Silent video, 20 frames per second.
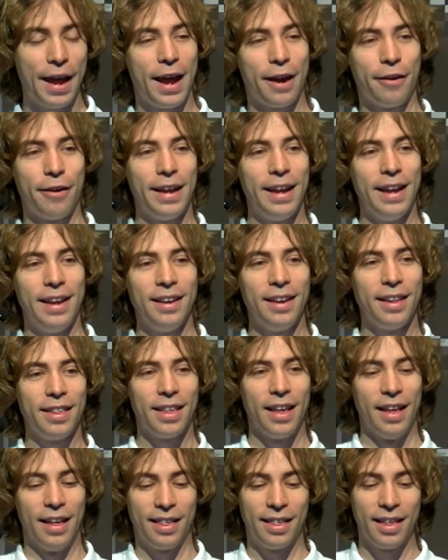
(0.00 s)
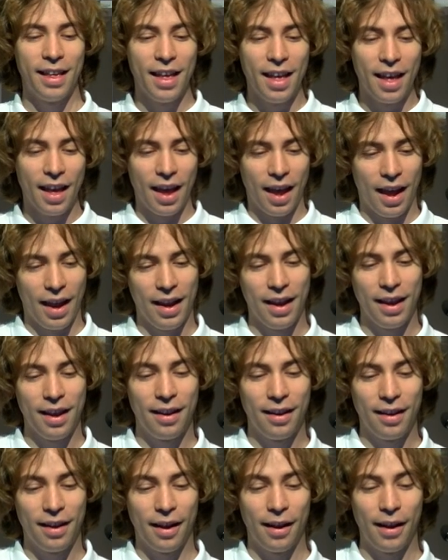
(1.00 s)
array indices
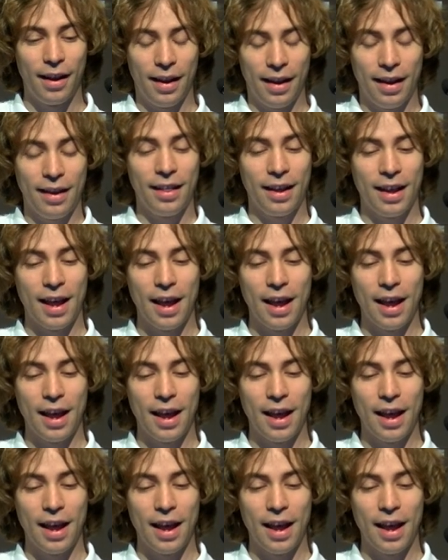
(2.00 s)
in the